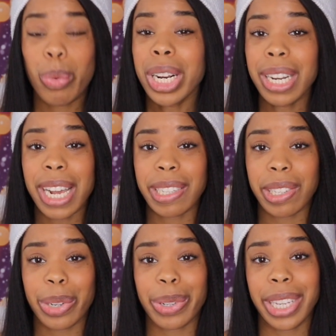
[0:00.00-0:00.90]
wouldn't
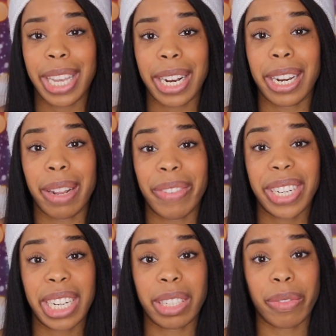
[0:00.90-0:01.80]
necessarily get an
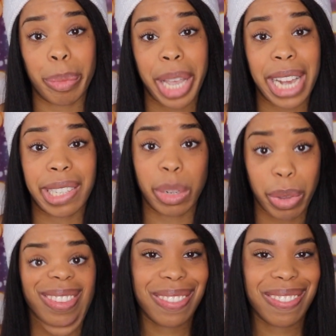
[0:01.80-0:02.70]
invitation from casting
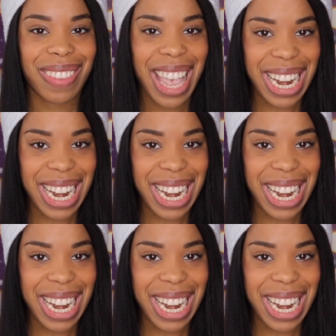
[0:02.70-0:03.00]
without it.